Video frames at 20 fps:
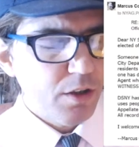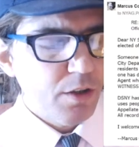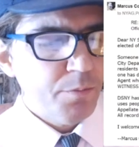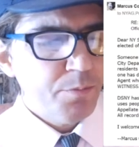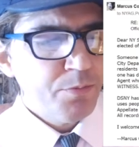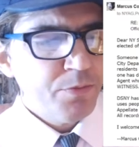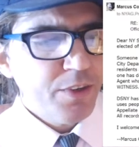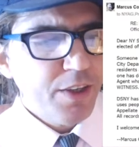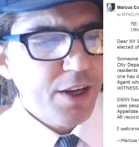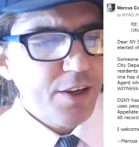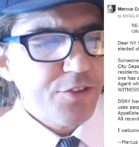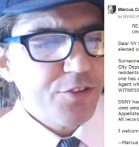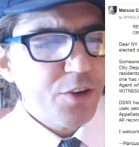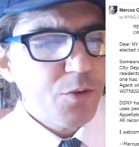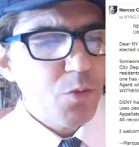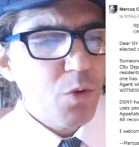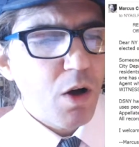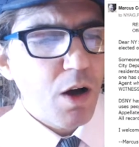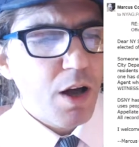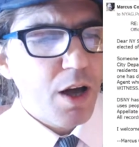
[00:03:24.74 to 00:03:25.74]

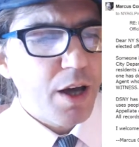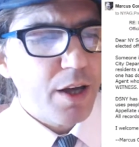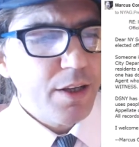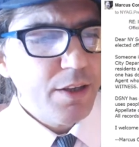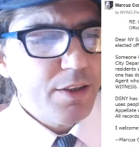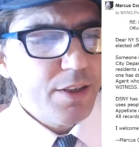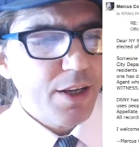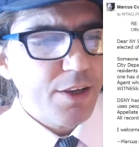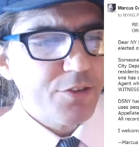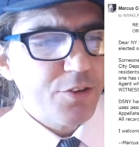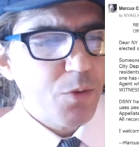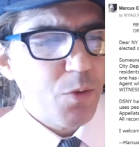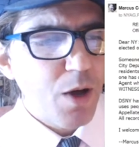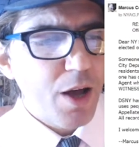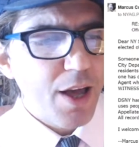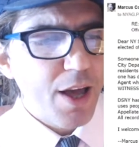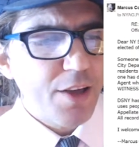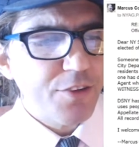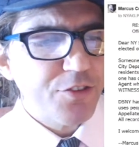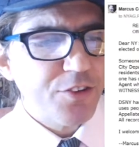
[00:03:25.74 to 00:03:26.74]
DSNY
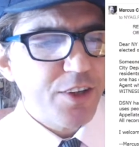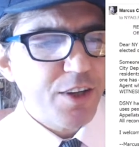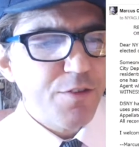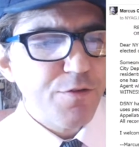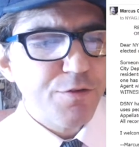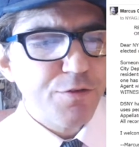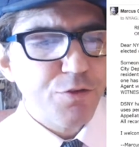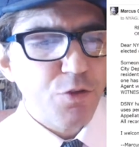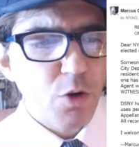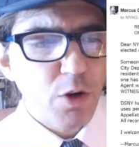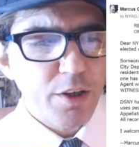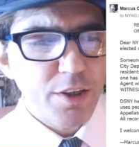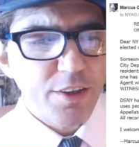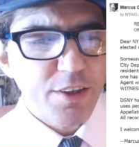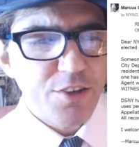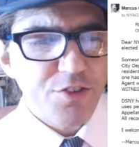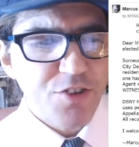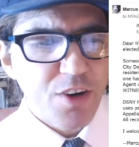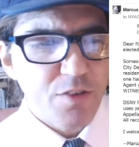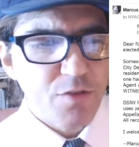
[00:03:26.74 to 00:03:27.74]
has defrauded the
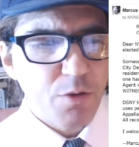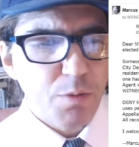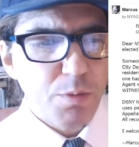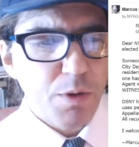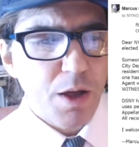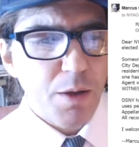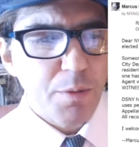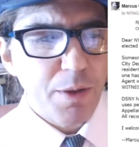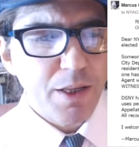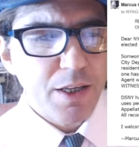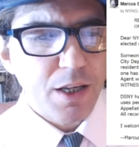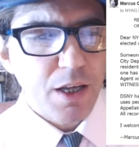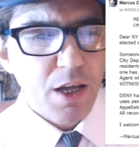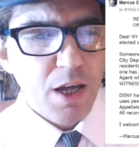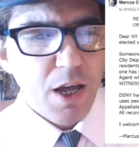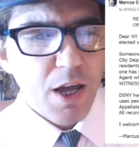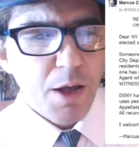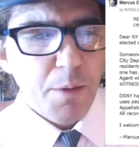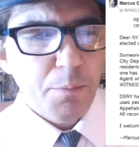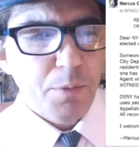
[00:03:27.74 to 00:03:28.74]
general public,
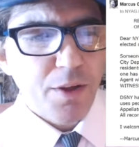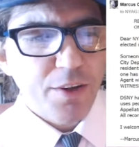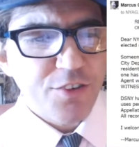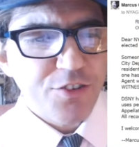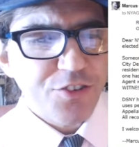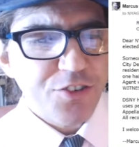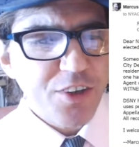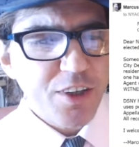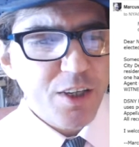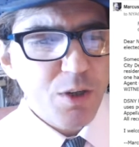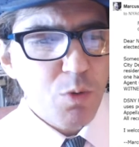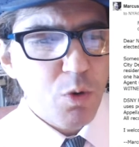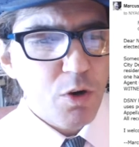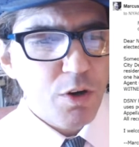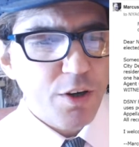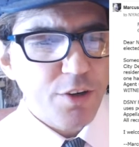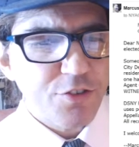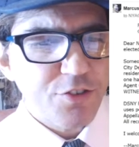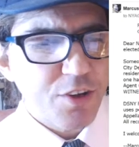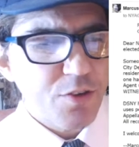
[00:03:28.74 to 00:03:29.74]
placed city
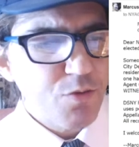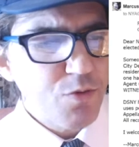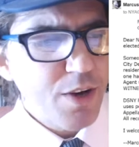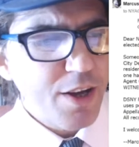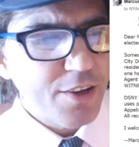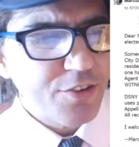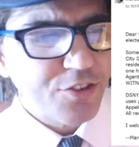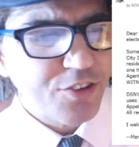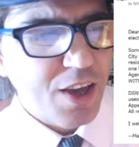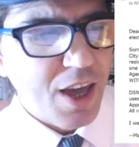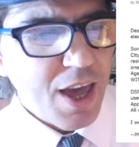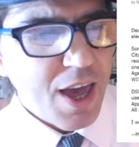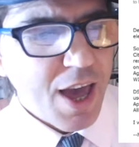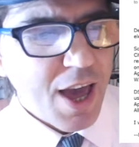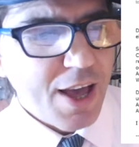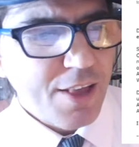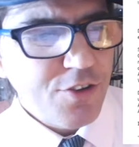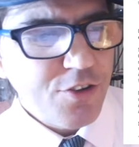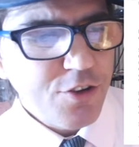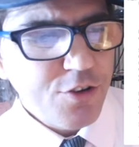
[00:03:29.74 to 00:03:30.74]
workers at risk,
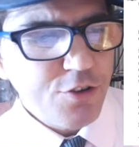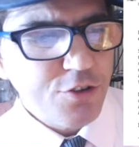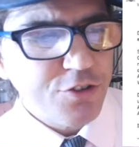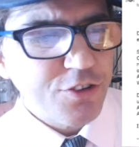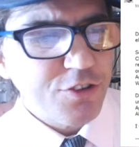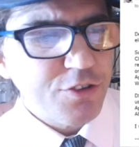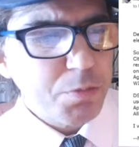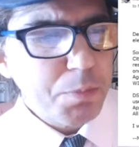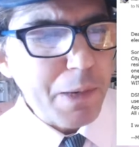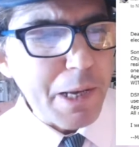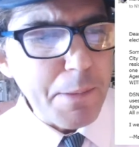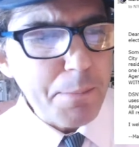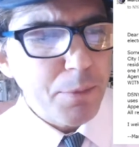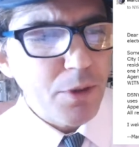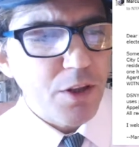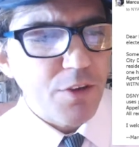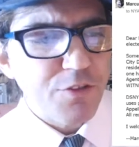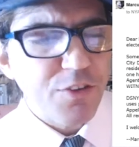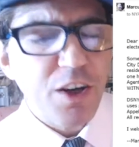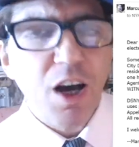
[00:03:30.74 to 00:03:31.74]
and uses
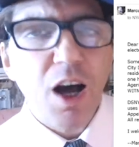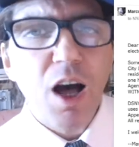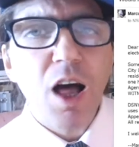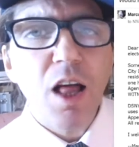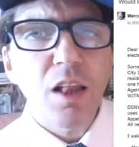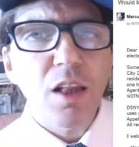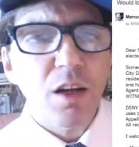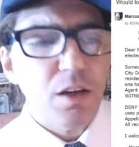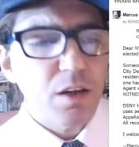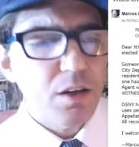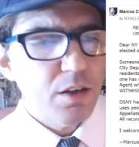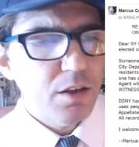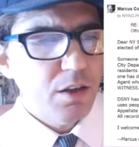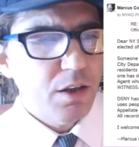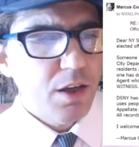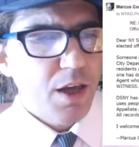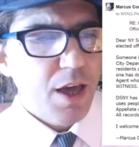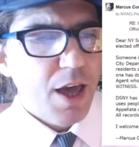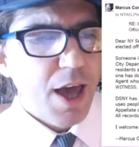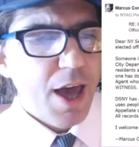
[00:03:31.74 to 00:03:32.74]
people of color
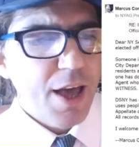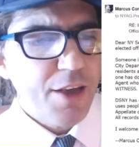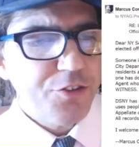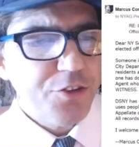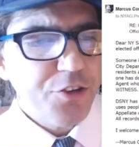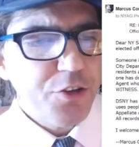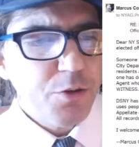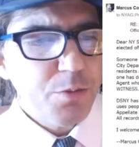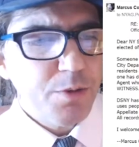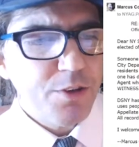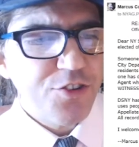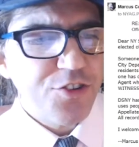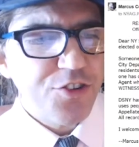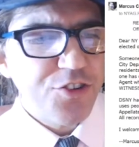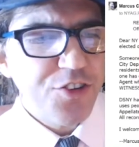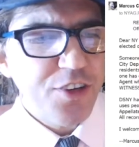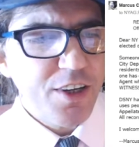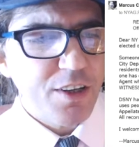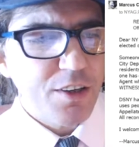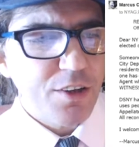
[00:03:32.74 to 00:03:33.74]
as human
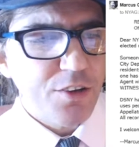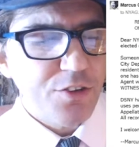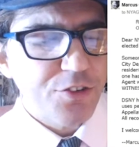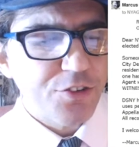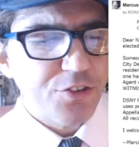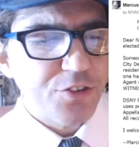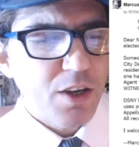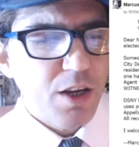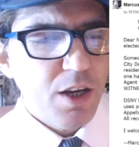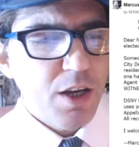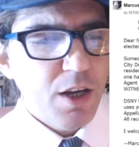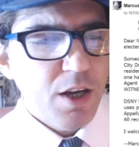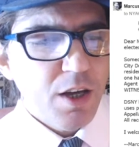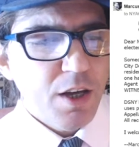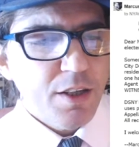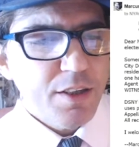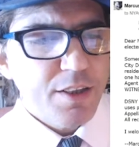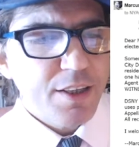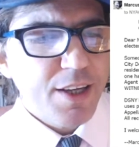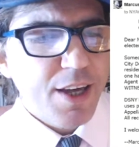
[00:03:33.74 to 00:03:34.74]
shields.
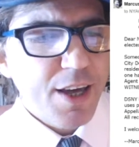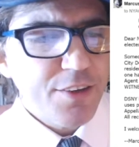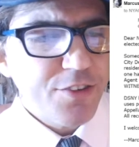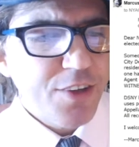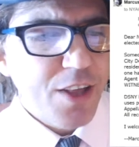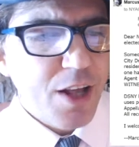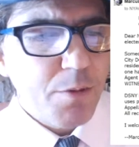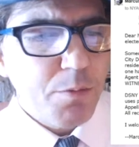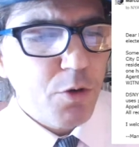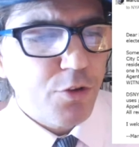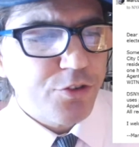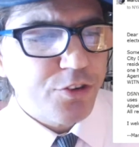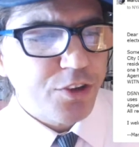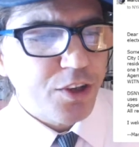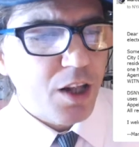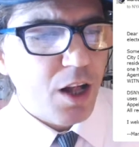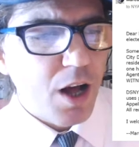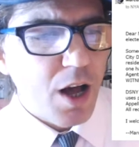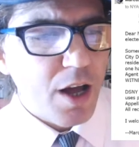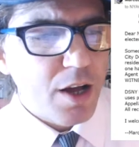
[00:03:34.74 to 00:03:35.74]
The case now moves to
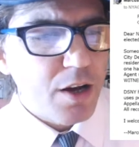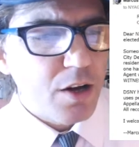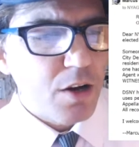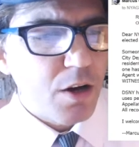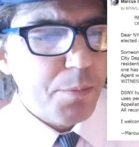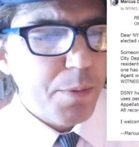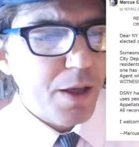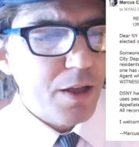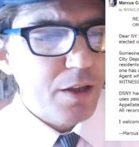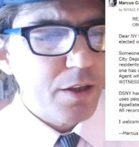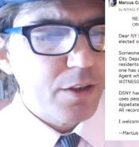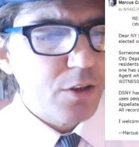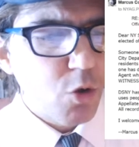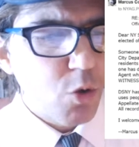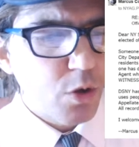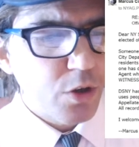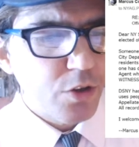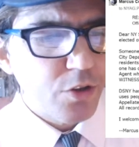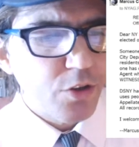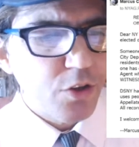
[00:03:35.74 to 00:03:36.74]
the higher appellate
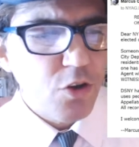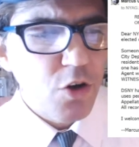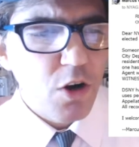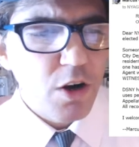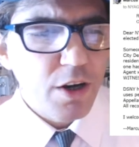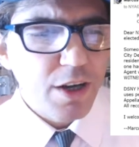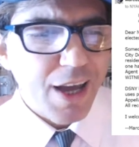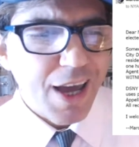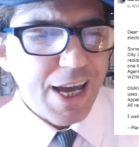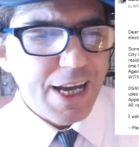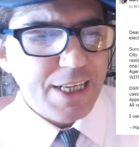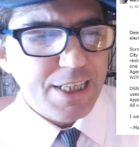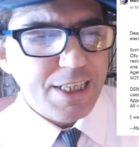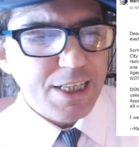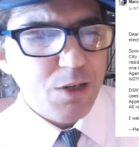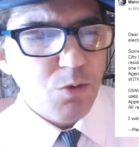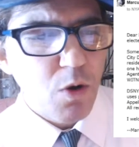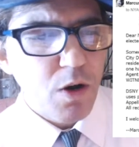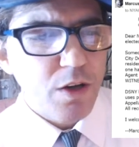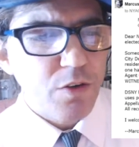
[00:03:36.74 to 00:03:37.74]
court in New York,
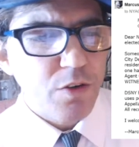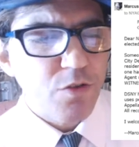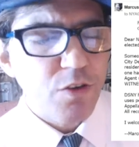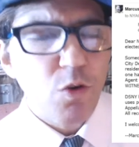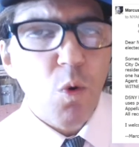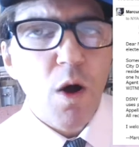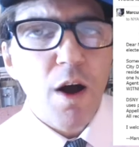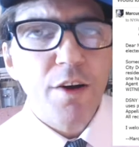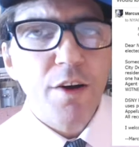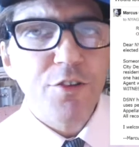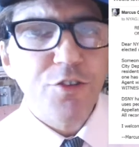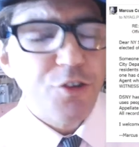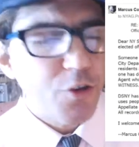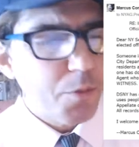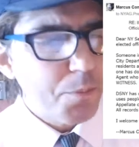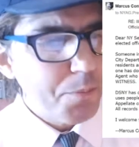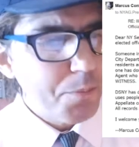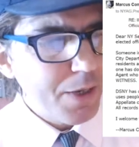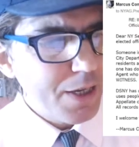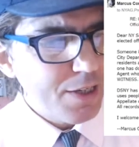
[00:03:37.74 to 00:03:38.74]
AD1, and requires your
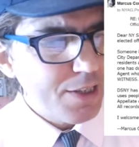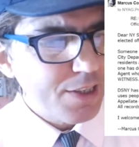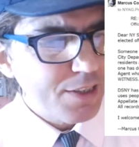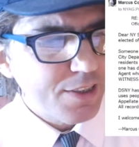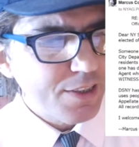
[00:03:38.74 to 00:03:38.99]
immediate